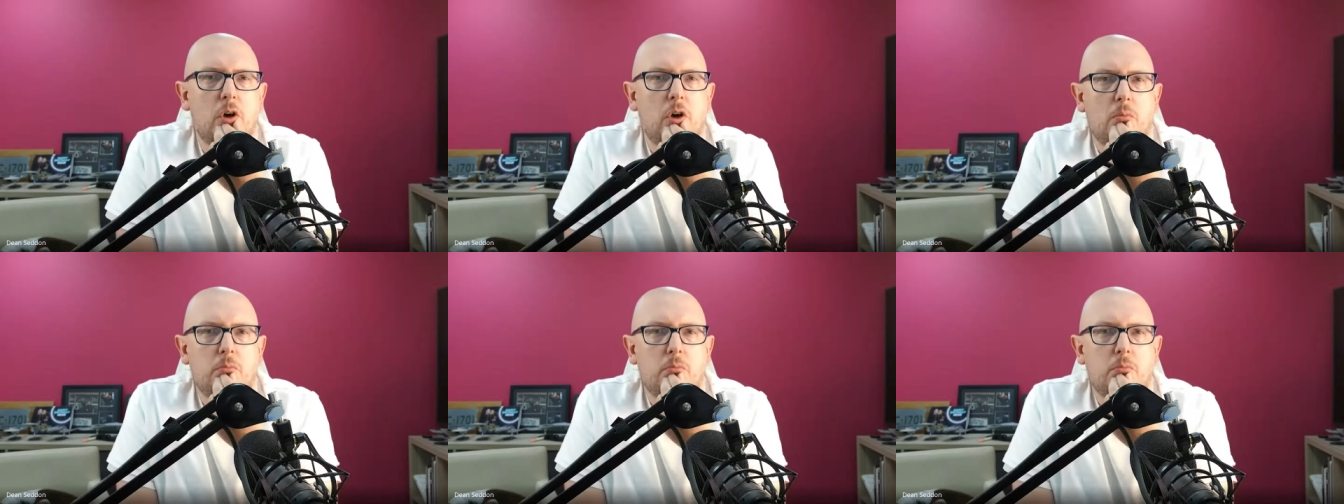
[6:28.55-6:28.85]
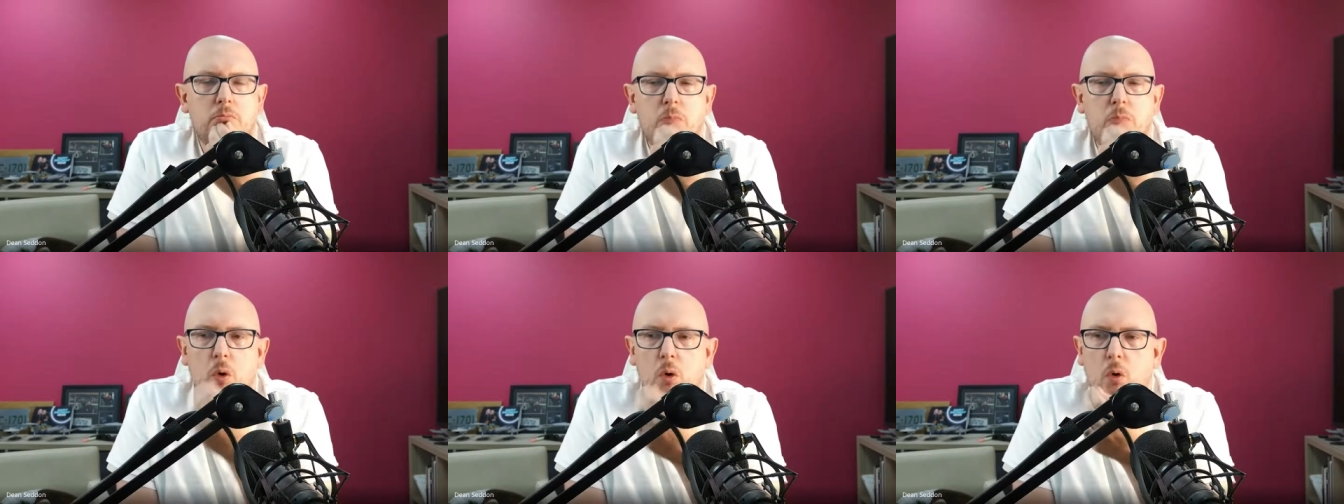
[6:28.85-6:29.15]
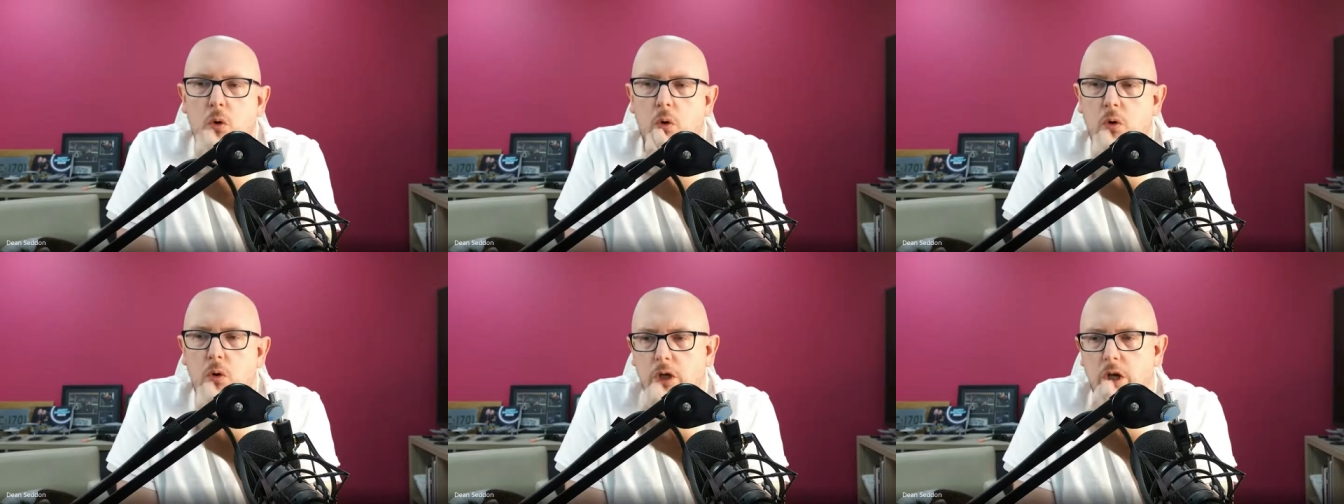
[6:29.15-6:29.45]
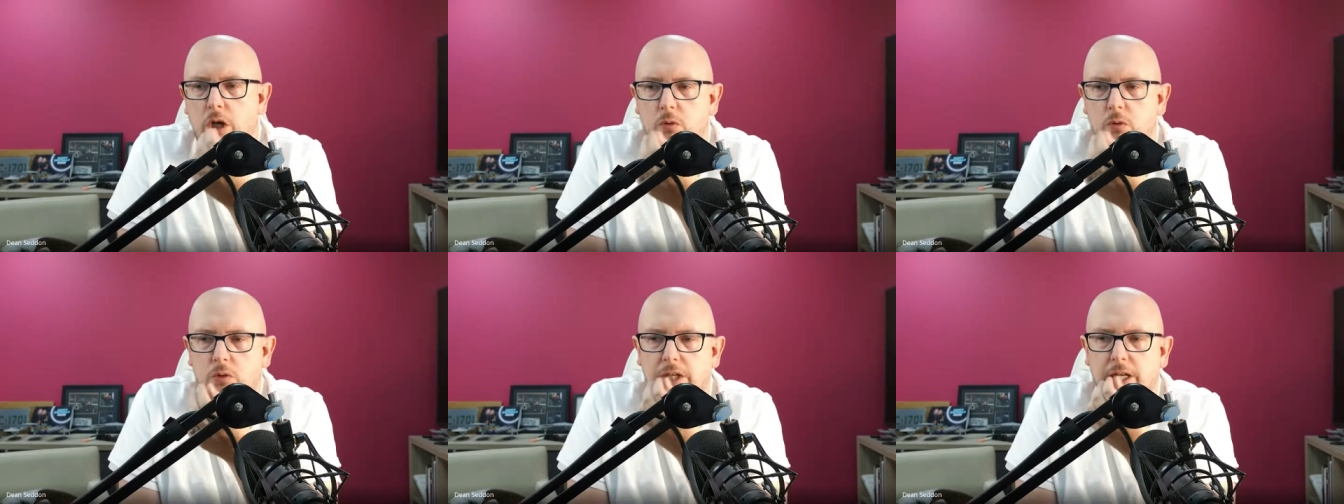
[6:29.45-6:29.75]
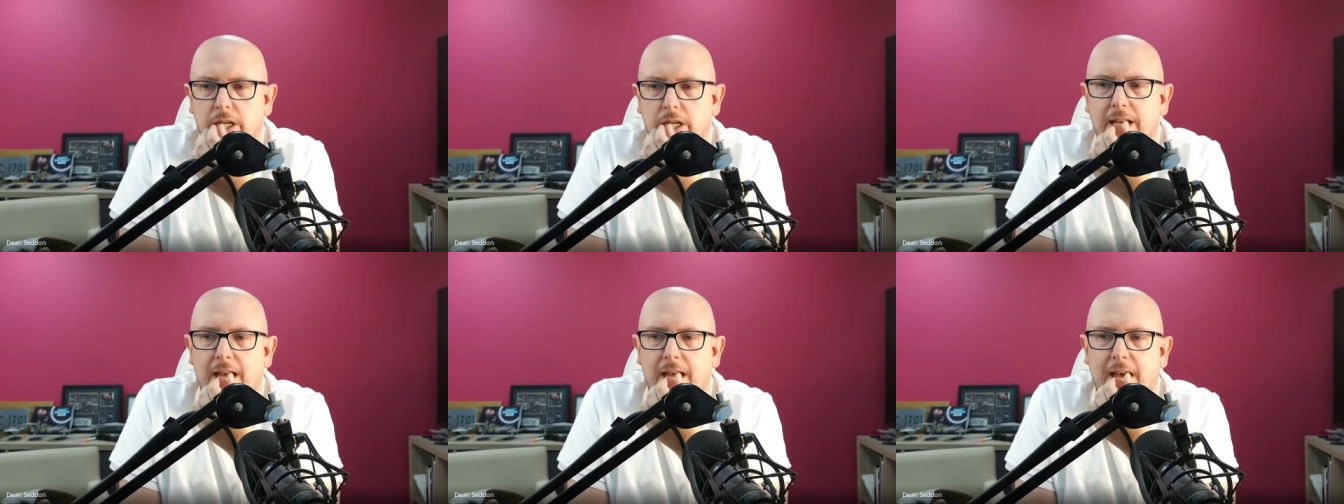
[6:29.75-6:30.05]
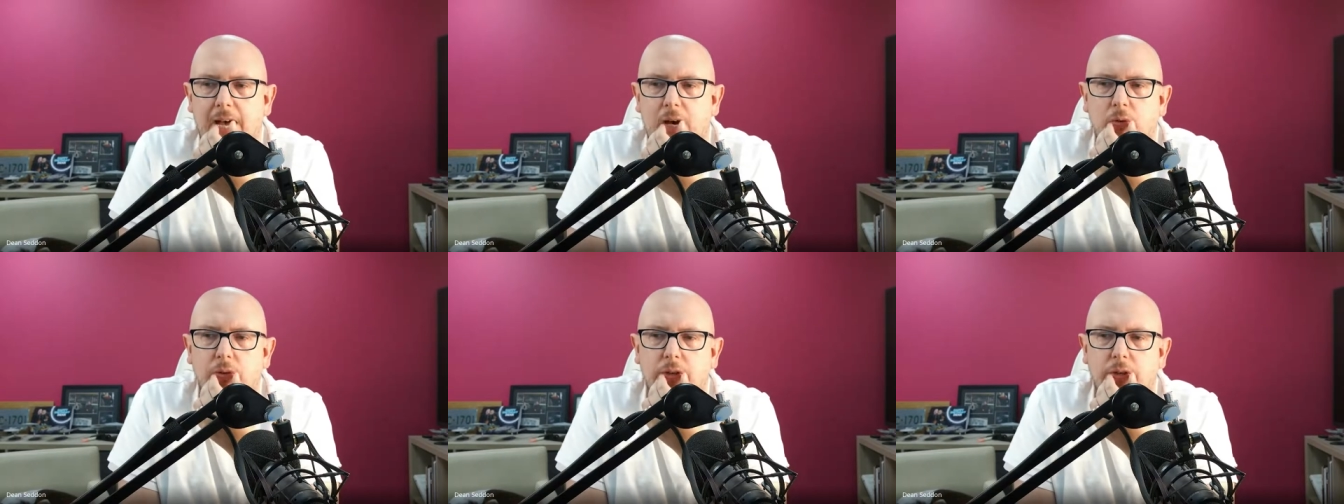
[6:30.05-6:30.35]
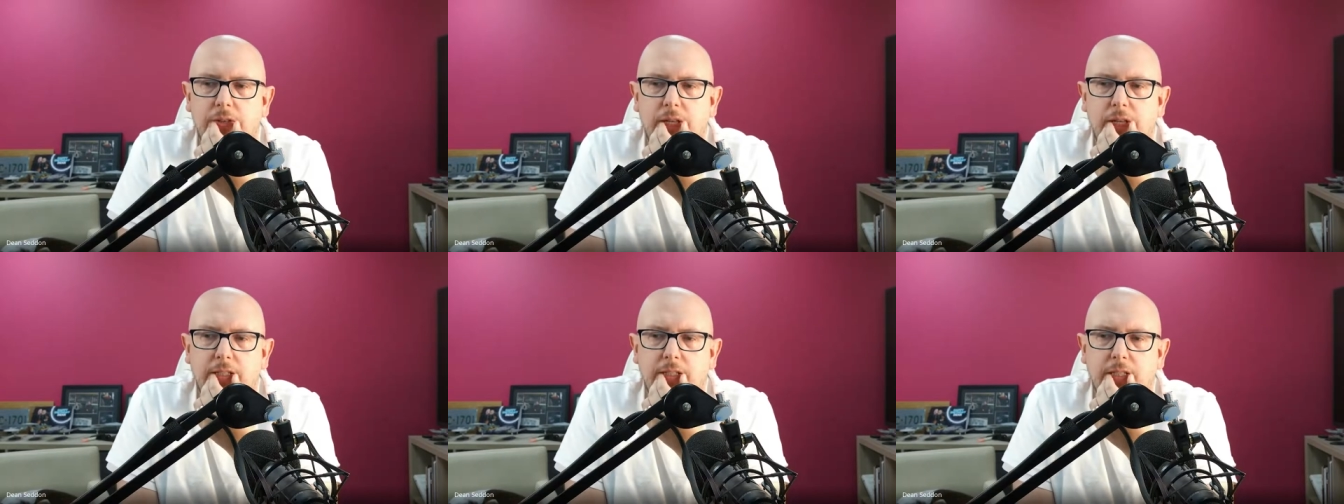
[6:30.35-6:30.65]
more coaching now than
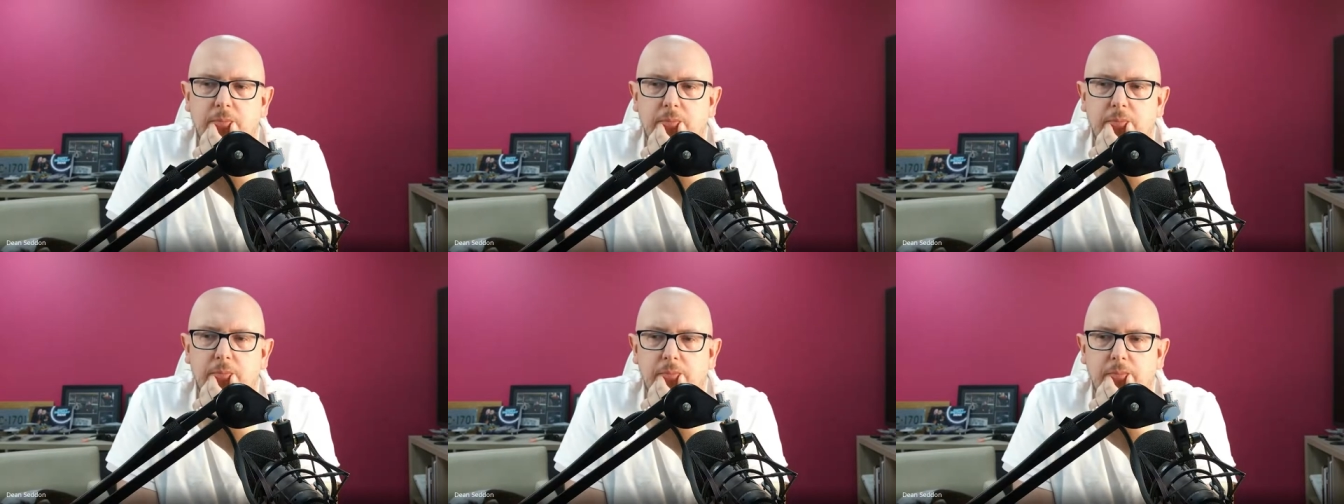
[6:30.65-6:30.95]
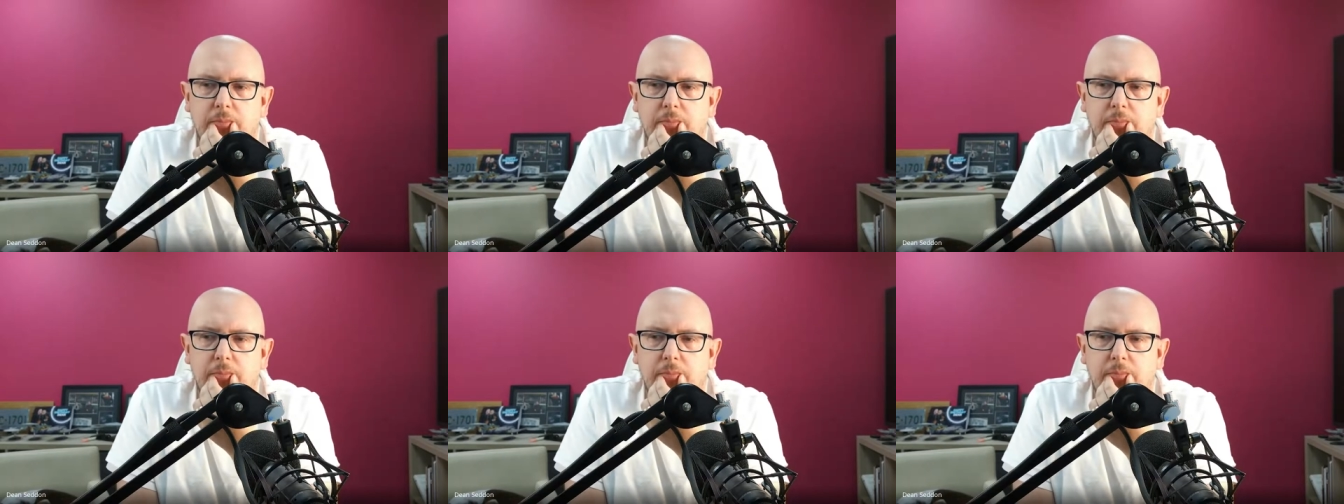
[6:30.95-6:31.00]
they did?